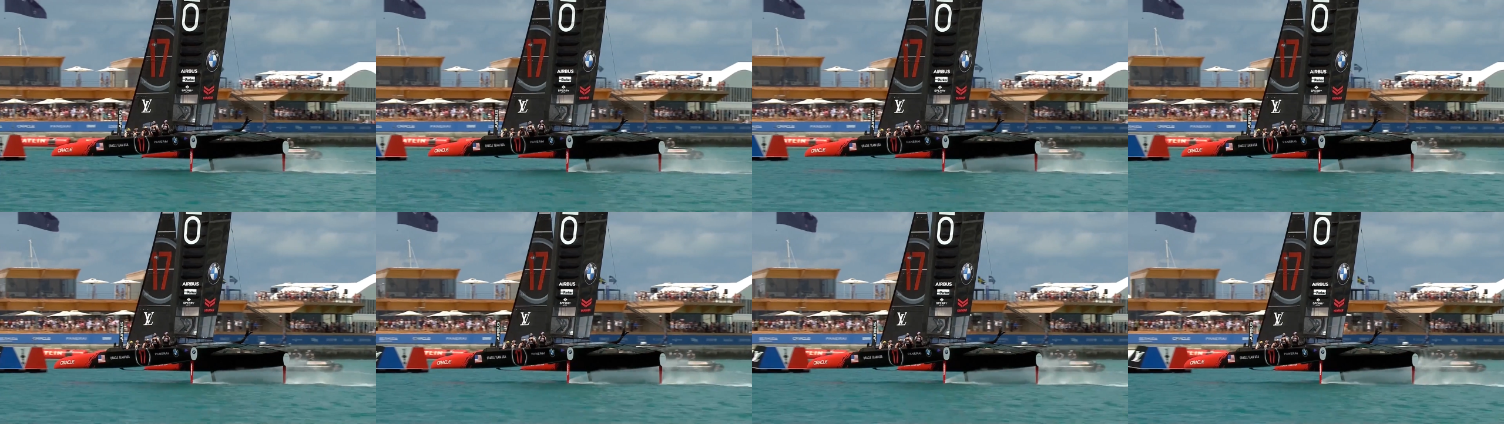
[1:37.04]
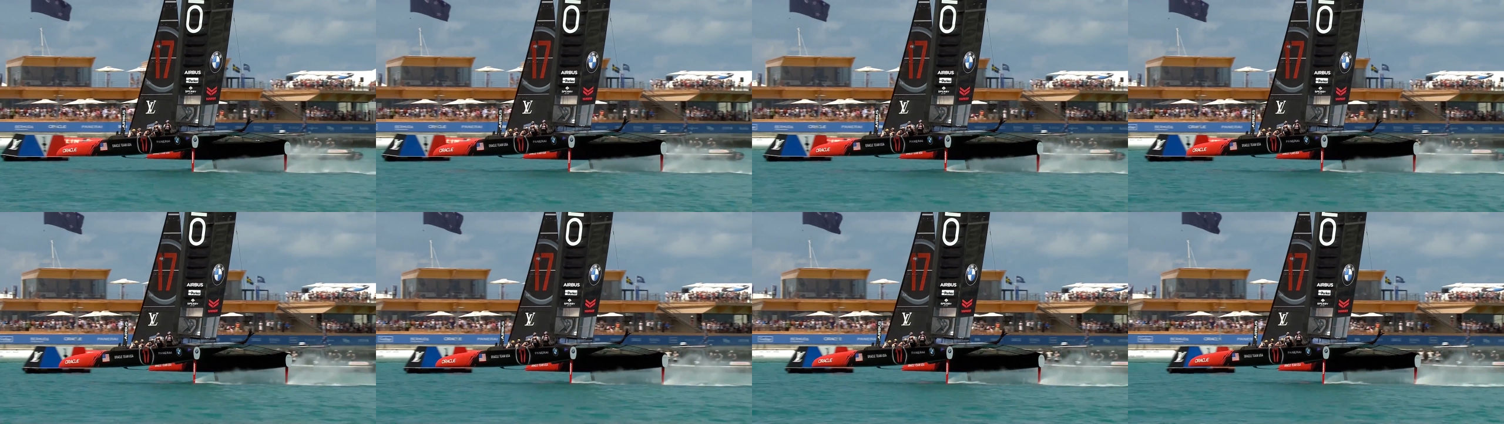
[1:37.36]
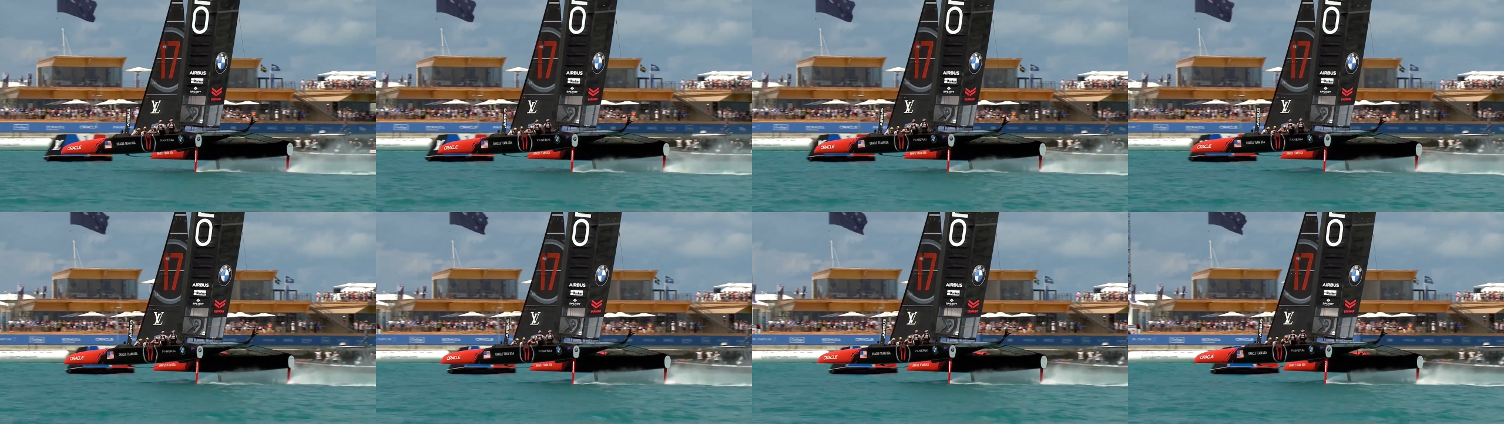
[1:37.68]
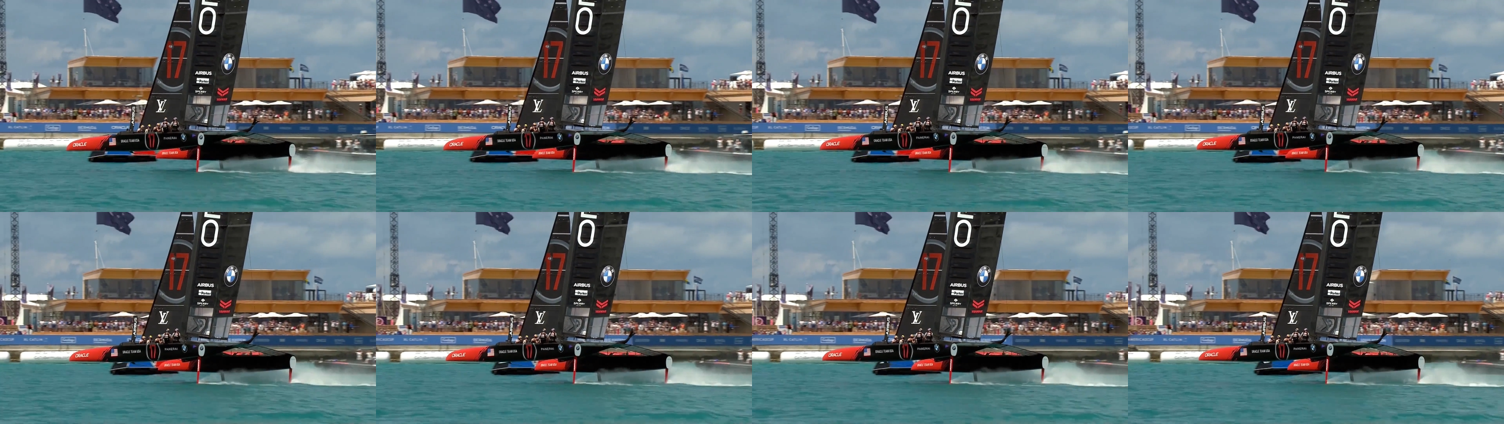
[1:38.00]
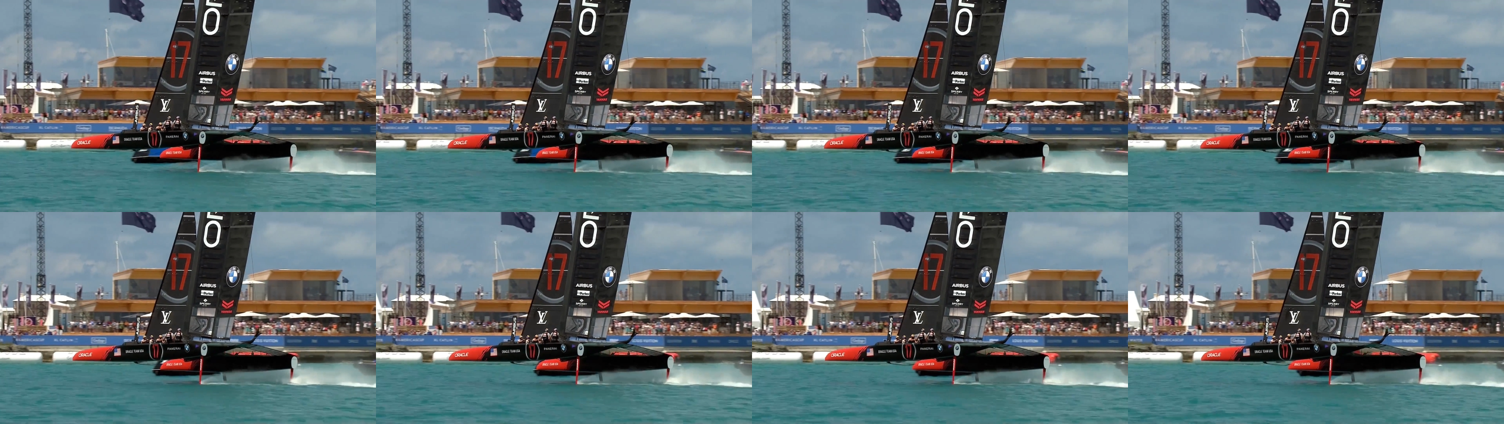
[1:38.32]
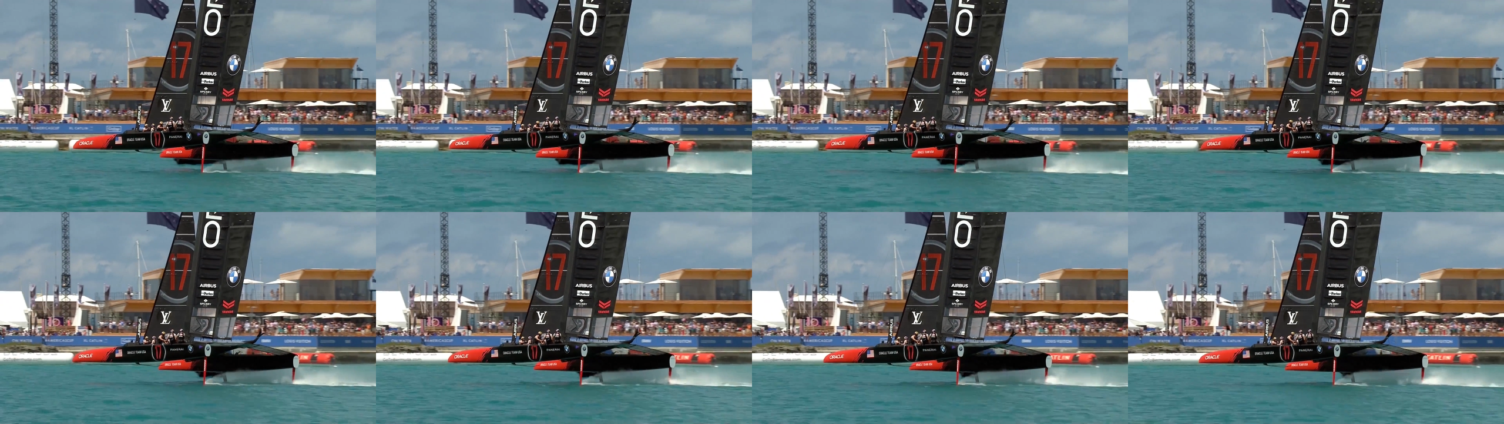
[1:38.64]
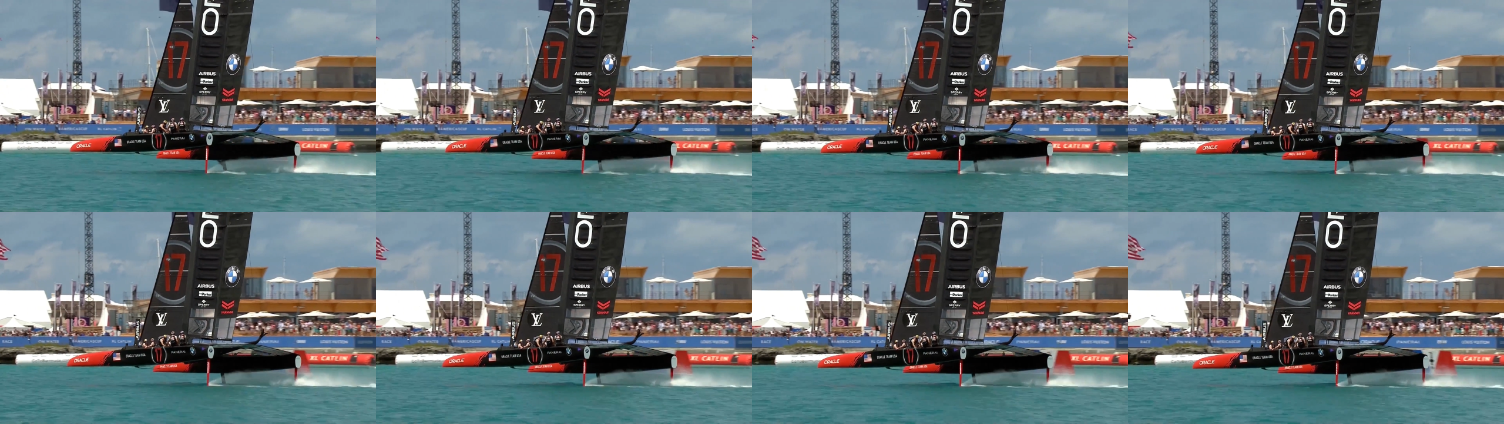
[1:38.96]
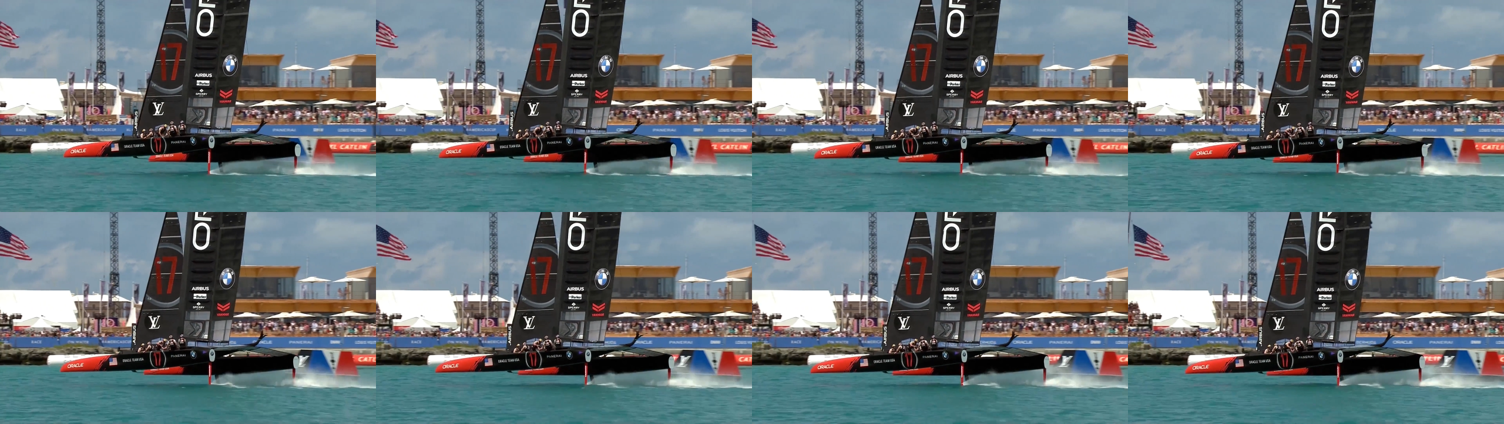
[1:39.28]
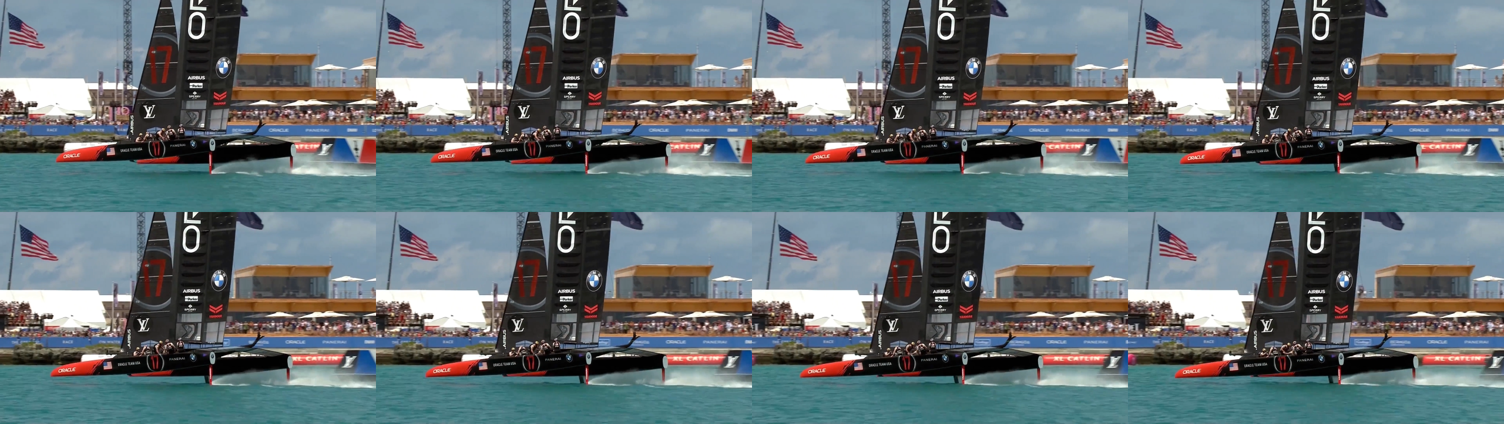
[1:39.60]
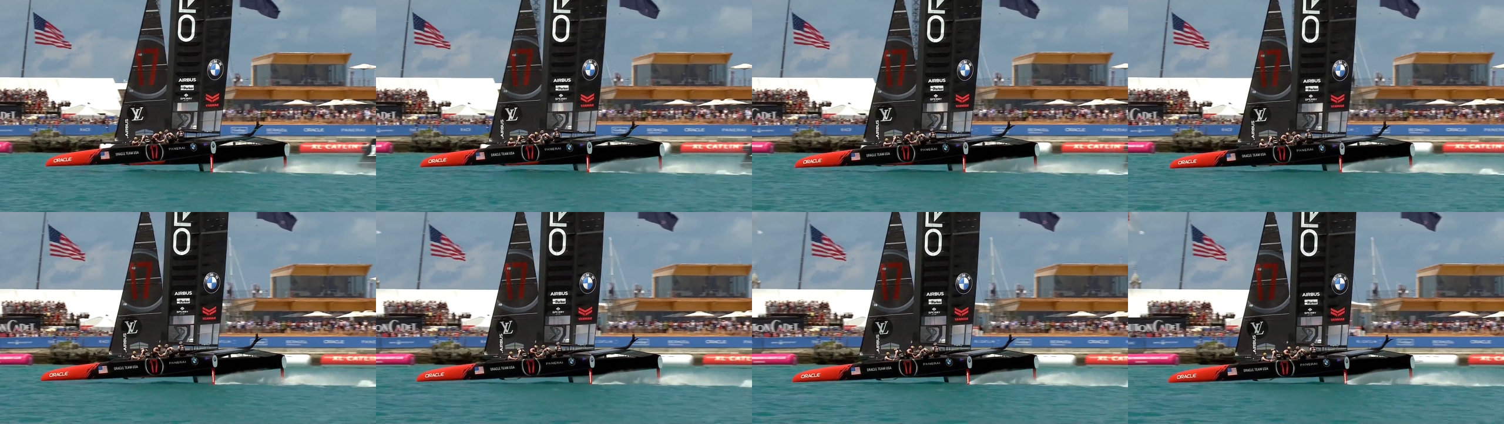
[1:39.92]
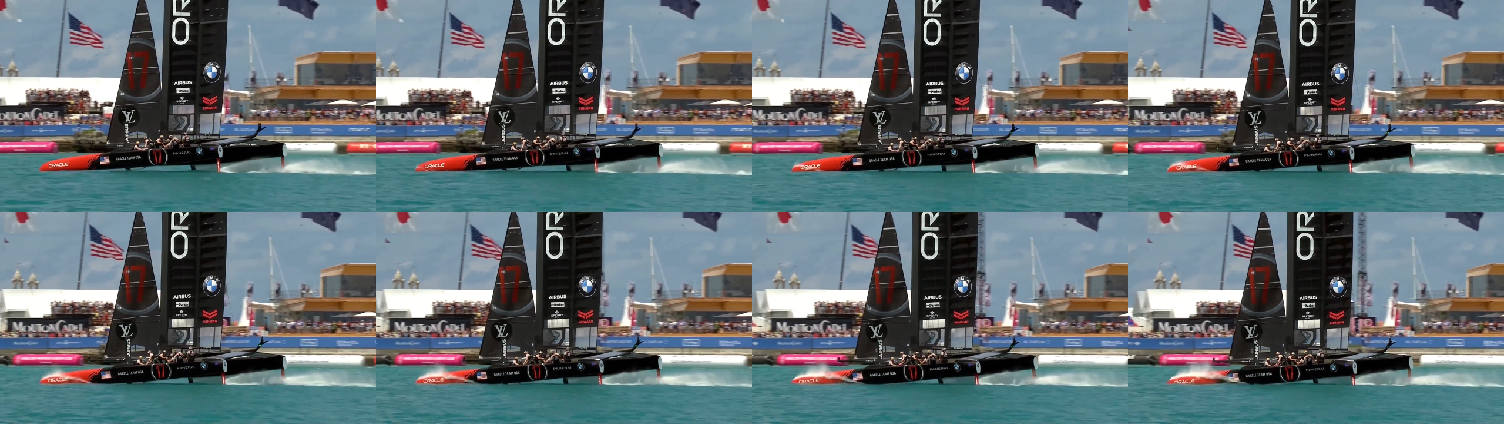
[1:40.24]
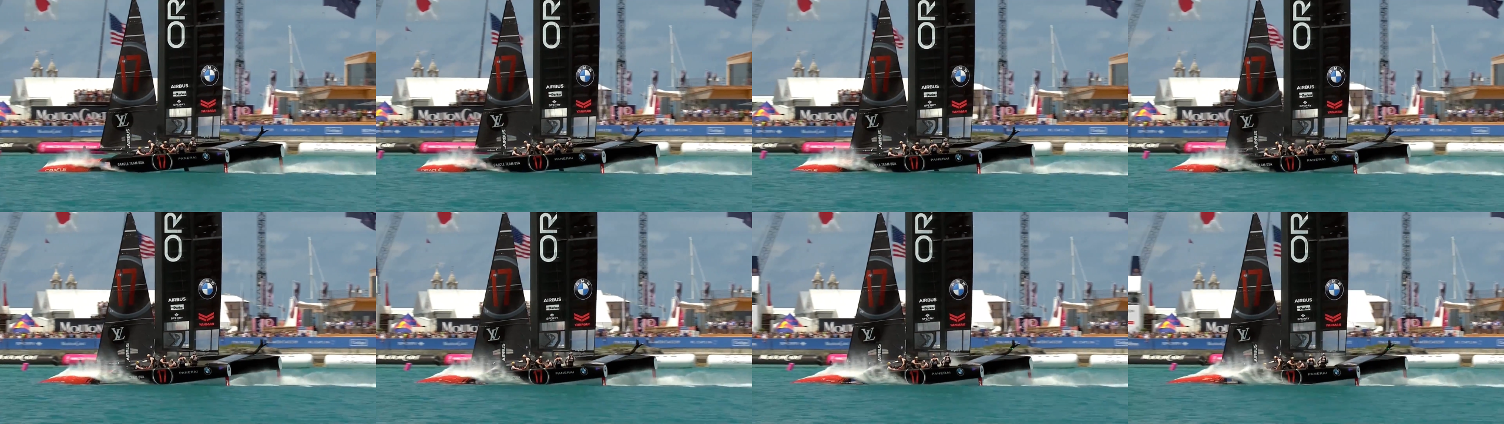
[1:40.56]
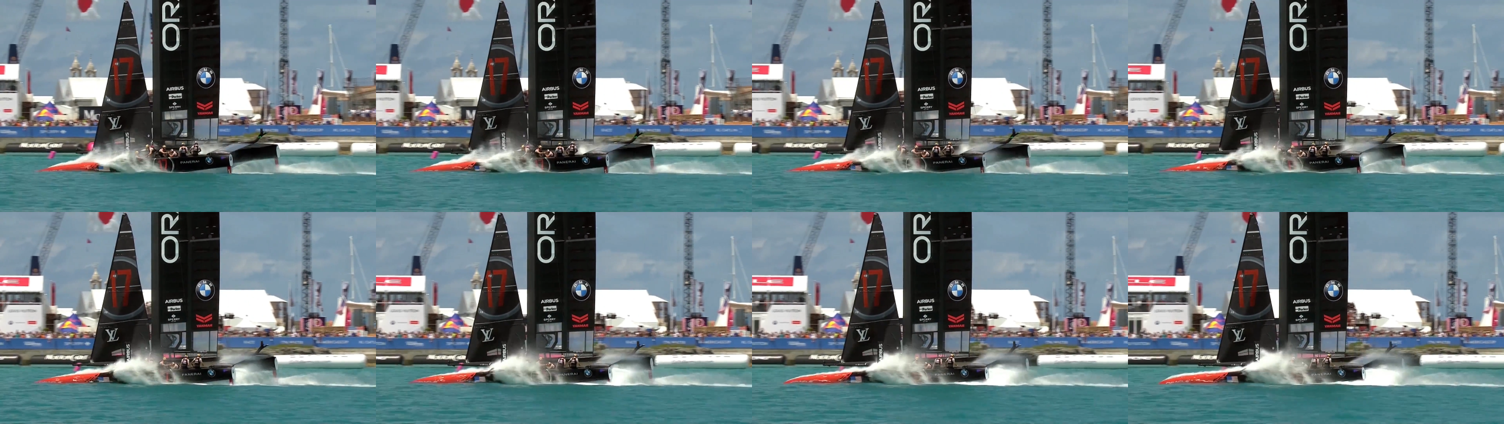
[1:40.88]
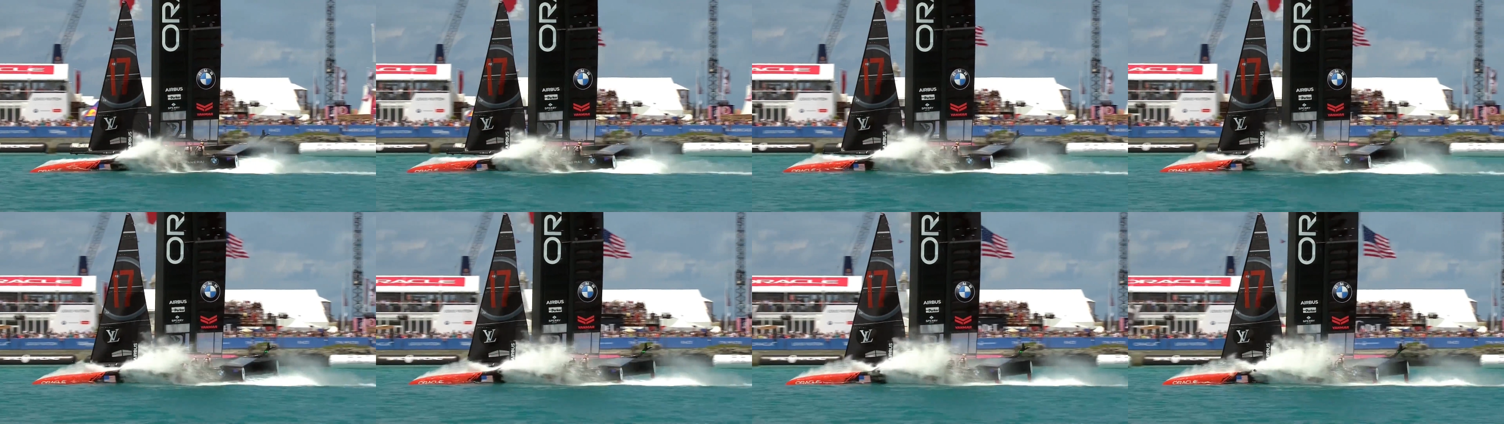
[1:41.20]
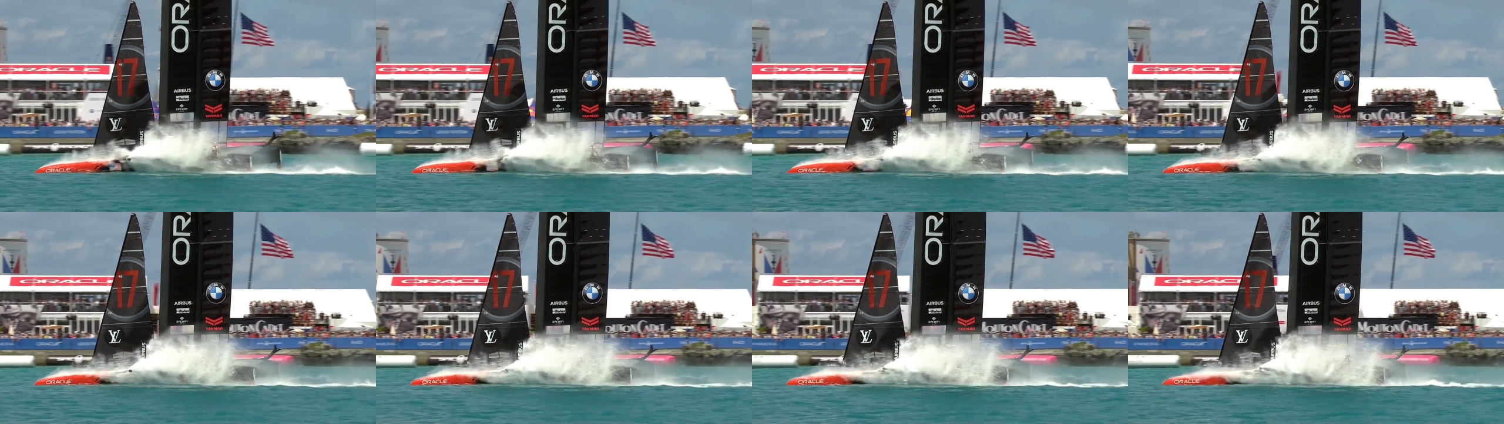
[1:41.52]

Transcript: Nobody's mouth can be seen.